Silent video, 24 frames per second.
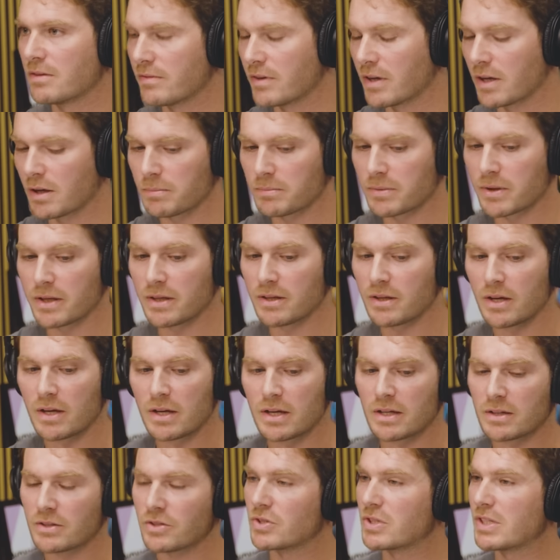develop, right?
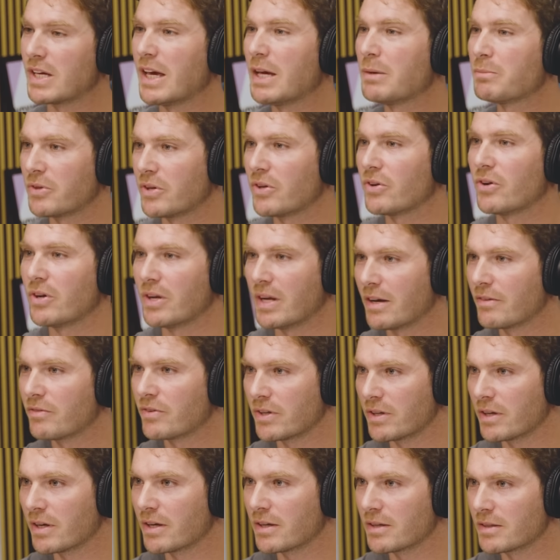There's game theory in
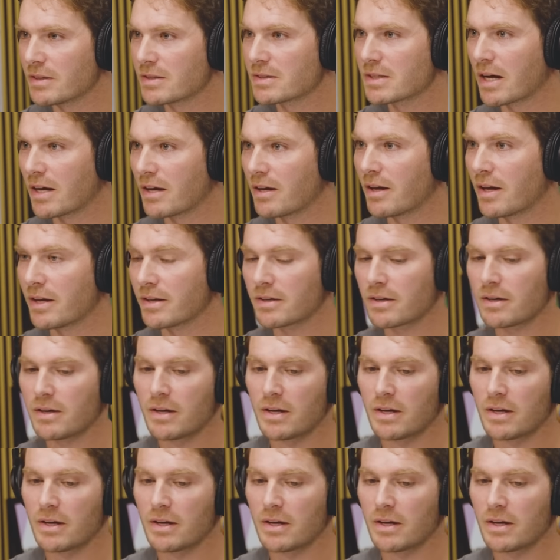everything. It's kind of like,